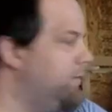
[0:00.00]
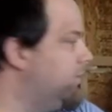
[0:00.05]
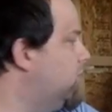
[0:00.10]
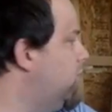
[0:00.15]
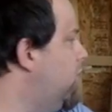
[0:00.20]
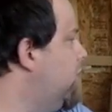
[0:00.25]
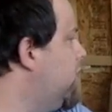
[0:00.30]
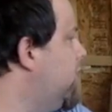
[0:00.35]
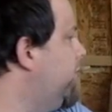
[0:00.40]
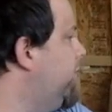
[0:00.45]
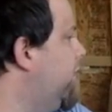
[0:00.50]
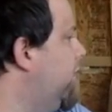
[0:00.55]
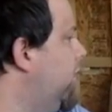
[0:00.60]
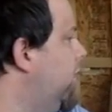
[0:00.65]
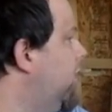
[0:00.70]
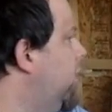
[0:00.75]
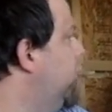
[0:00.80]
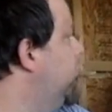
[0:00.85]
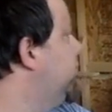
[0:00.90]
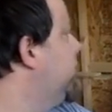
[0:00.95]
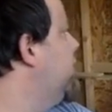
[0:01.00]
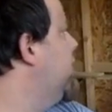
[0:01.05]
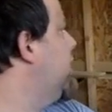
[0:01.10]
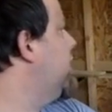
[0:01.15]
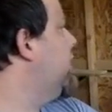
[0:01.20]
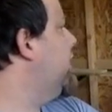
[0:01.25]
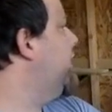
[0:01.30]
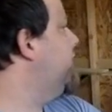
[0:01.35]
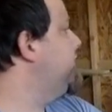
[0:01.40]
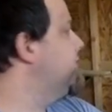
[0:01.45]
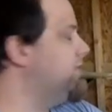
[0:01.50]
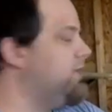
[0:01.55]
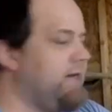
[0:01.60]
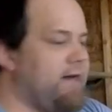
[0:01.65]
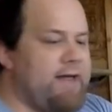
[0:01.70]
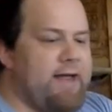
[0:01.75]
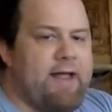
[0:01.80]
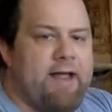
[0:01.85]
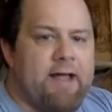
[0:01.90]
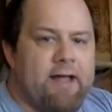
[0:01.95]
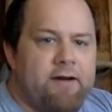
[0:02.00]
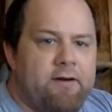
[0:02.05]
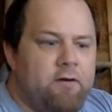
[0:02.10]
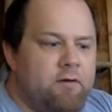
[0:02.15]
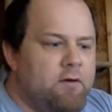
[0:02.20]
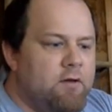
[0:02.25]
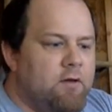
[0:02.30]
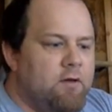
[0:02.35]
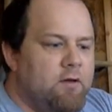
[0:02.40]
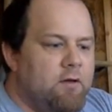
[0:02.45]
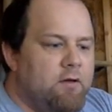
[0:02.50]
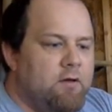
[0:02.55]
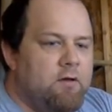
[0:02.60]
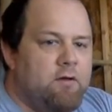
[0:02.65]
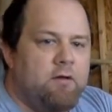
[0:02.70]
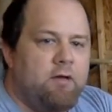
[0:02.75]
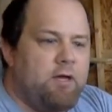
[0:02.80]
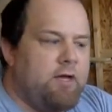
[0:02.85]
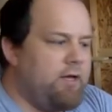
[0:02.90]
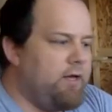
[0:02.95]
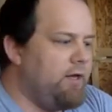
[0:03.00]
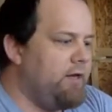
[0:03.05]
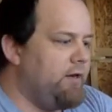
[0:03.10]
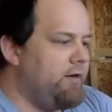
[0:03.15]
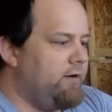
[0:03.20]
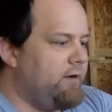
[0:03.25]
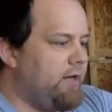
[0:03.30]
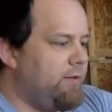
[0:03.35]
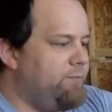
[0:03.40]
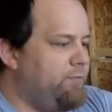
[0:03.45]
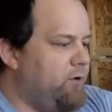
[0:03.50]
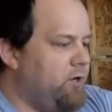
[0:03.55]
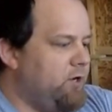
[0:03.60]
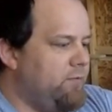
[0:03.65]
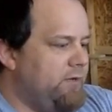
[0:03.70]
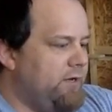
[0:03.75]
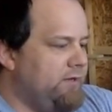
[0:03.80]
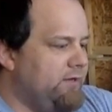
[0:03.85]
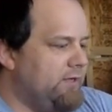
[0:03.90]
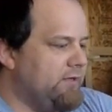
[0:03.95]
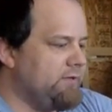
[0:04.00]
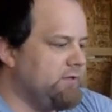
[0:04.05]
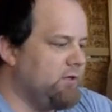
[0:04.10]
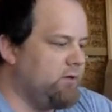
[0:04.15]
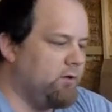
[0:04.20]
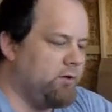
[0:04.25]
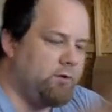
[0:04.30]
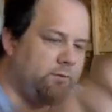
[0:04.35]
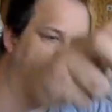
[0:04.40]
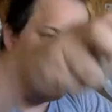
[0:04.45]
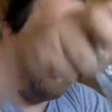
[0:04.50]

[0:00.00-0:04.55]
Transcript: Cocobolo cutoffs that I had, and I put them in this little